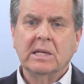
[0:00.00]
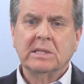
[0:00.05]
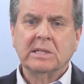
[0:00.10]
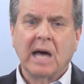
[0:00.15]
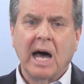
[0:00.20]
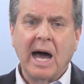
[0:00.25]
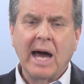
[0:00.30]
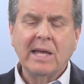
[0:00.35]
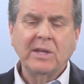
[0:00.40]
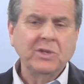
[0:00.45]

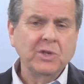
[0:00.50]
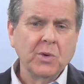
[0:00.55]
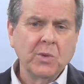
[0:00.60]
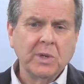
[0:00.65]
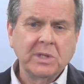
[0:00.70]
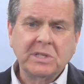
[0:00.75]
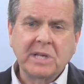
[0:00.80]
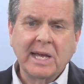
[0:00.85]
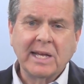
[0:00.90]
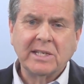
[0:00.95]
tied
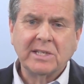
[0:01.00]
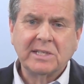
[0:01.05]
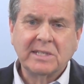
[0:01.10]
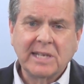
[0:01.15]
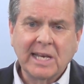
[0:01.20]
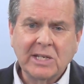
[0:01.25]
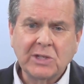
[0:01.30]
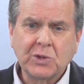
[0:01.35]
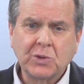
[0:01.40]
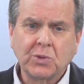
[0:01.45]
to its
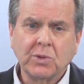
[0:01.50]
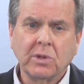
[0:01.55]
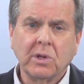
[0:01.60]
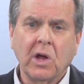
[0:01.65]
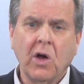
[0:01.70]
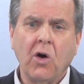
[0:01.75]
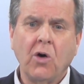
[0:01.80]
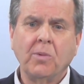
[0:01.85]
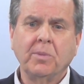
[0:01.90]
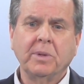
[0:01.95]

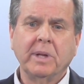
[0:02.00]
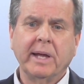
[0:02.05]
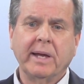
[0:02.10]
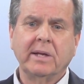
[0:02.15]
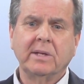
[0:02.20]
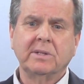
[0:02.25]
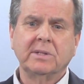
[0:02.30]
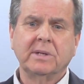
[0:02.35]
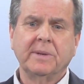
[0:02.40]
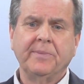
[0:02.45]
ancestral
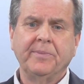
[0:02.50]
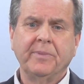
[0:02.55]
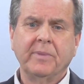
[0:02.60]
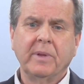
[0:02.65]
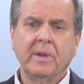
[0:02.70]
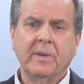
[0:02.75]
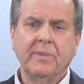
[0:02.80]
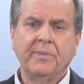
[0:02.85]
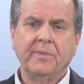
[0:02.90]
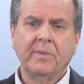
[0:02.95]
homeland,
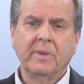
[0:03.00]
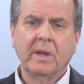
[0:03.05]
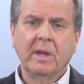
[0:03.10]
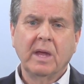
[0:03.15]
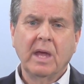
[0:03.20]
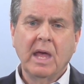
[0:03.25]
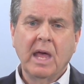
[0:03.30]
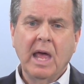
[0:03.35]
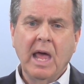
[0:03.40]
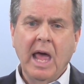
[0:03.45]

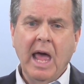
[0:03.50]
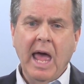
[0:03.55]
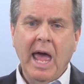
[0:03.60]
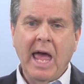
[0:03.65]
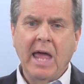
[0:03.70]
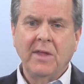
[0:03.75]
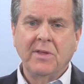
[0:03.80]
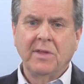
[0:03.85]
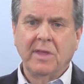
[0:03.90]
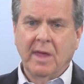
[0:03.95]

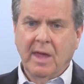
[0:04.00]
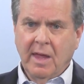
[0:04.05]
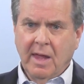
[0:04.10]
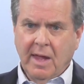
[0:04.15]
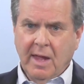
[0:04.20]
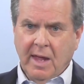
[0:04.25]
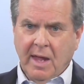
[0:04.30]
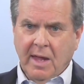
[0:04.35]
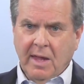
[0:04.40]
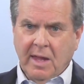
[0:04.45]
and
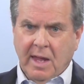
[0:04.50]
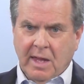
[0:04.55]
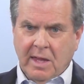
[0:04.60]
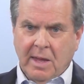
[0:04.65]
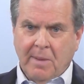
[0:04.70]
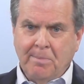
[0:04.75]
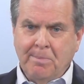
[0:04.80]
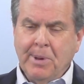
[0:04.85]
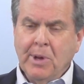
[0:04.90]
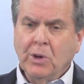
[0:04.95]

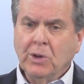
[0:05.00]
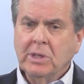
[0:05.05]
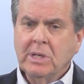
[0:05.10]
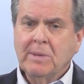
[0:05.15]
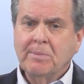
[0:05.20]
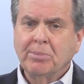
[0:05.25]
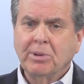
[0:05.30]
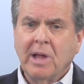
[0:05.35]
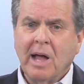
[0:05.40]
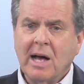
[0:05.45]
the
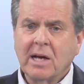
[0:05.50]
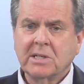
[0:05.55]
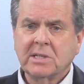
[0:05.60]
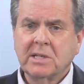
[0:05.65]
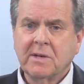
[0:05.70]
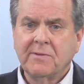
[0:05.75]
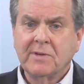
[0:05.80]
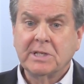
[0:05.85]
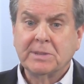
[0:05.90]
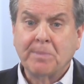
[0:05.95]
building
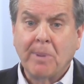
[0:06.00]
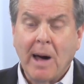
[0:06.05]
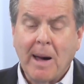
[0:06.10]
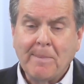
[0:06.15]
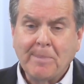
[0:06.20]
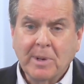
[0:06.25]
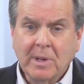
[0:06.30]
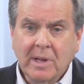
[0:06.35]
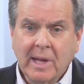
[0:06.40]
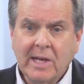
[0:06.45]
blocks of its
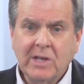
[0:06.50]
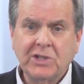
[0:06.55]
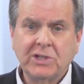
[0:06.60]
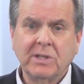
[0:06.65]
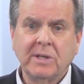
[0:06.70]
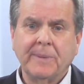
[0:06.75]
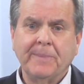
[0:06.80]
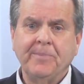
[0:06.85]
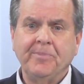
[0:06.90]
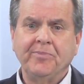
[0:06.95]

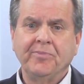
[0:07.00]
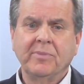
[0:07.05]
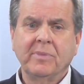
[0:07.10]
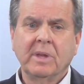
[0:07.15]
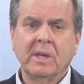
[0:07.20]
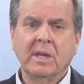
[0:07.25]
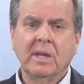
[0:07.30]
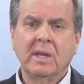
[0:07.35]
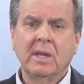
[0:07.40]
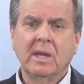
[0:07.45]
population
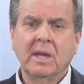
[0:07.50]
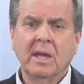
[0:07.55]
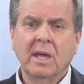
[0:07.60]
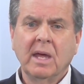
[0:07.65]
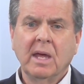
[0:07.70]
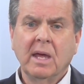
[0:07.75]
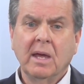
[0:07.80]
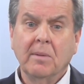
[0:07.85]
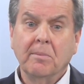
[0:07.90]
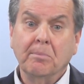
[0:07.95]

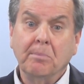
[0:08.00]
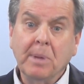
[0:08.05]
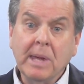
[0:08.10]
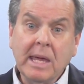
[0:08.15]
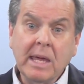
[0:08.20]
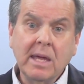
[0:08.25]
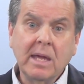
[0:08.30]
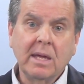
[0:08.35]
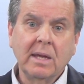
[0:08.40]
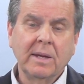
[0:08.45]

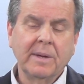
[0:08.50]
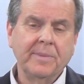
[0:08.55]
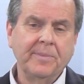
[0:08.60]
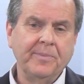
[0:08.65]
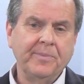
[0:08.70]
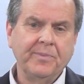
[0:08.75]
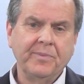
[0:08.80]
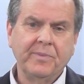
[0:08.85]
being